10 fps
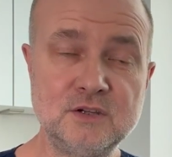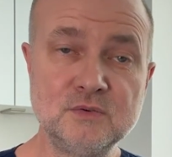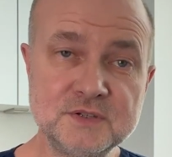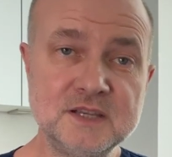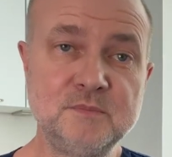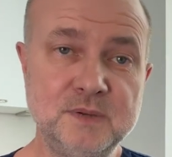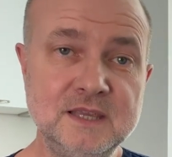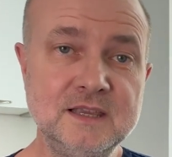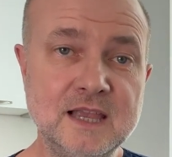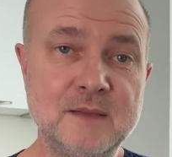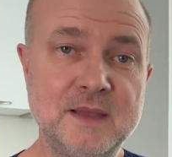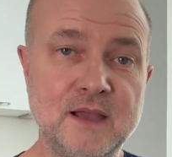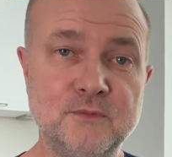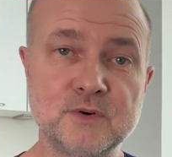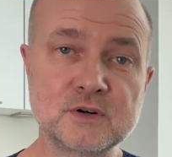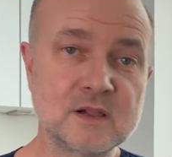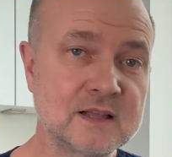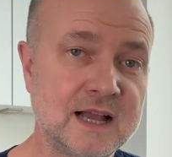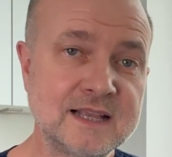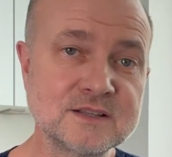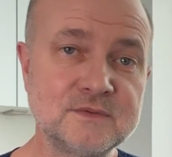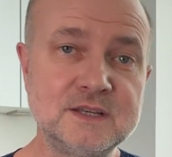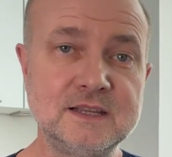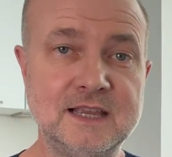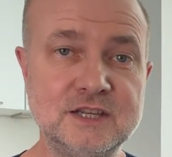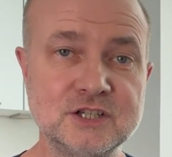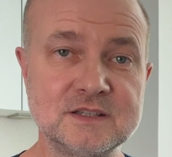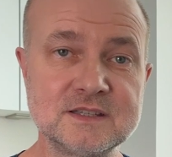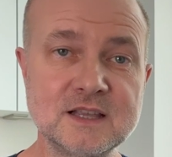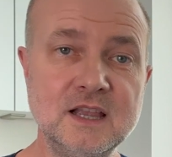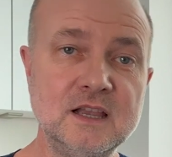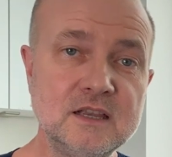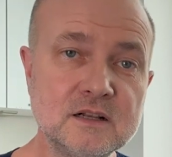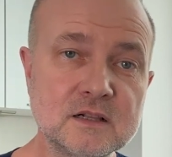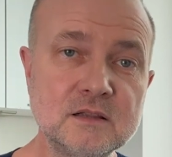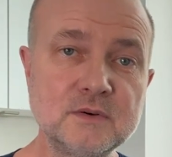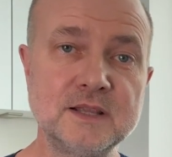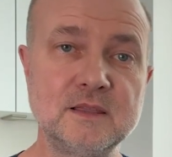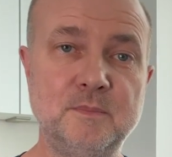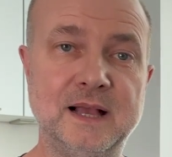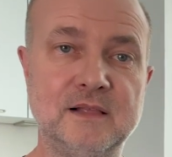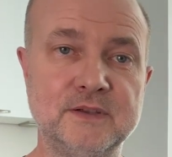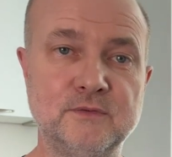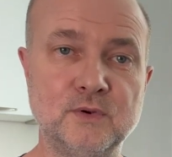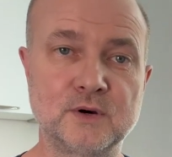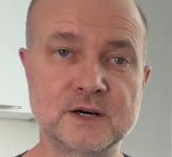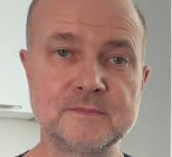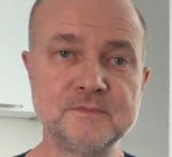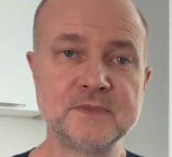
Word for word: using PEMF for all kinds of indications, including the pelvic floor.